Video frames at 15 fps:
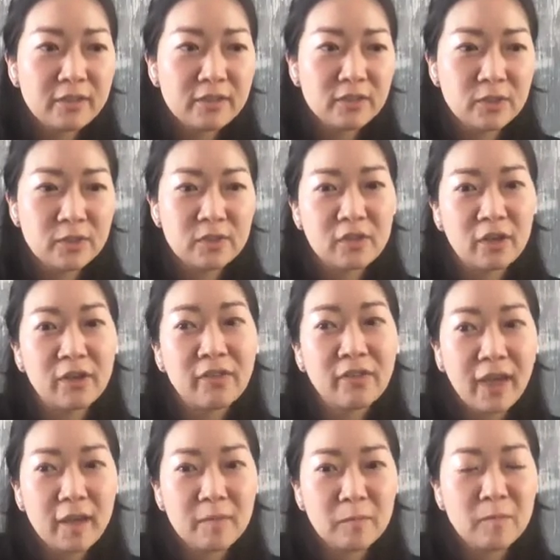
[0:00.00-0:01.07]
to start
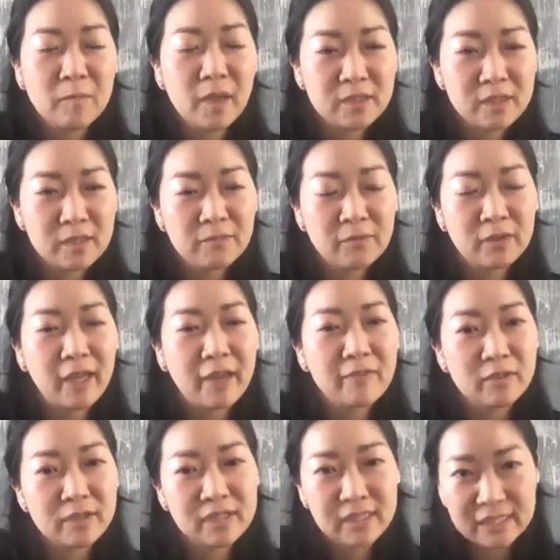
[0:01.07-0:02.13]
that momentum for
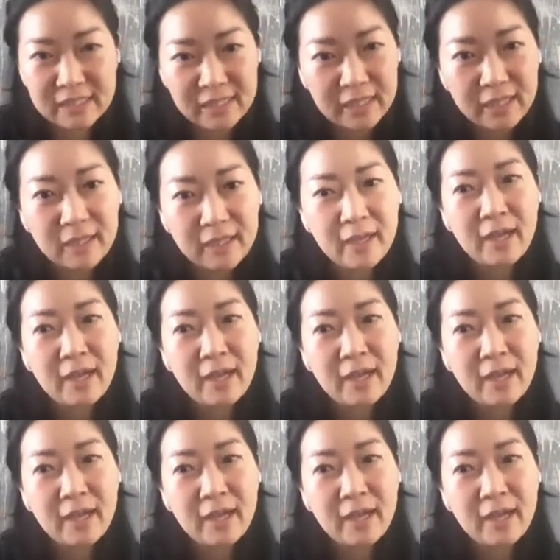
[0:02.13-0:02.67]
Life360.